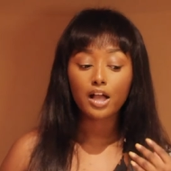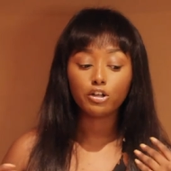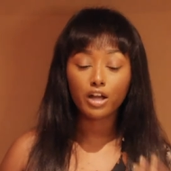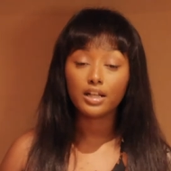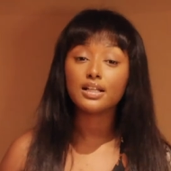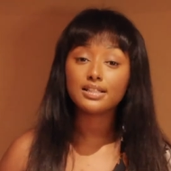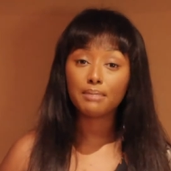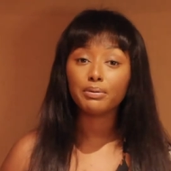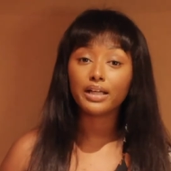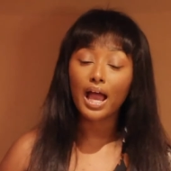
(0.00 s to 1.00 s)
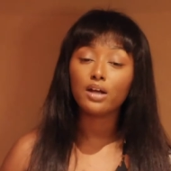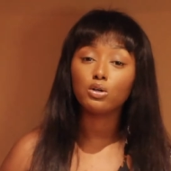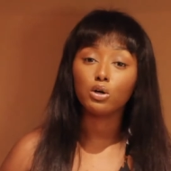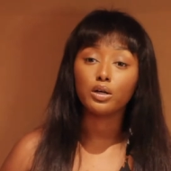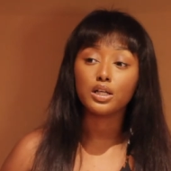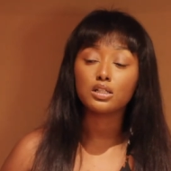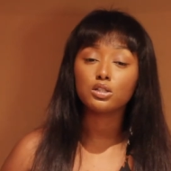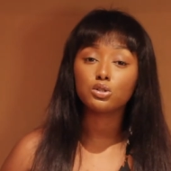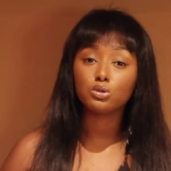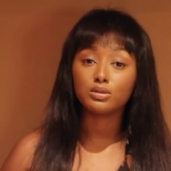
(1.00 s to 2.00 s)
creating separate
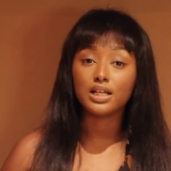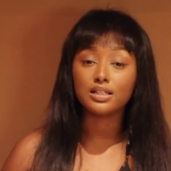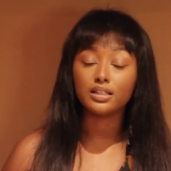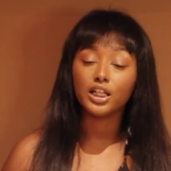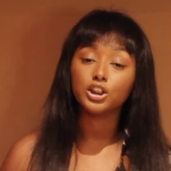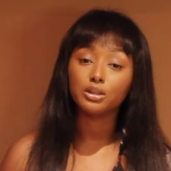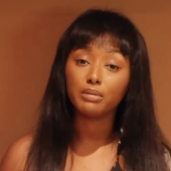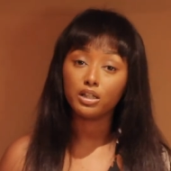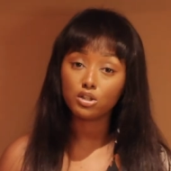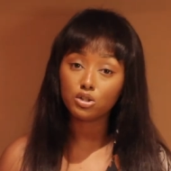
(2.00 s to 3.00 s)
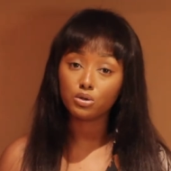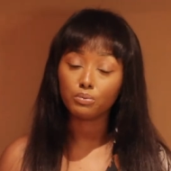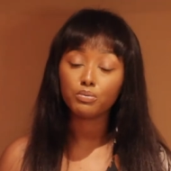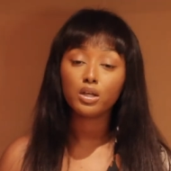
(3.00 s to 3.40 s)
categories to designate your money to.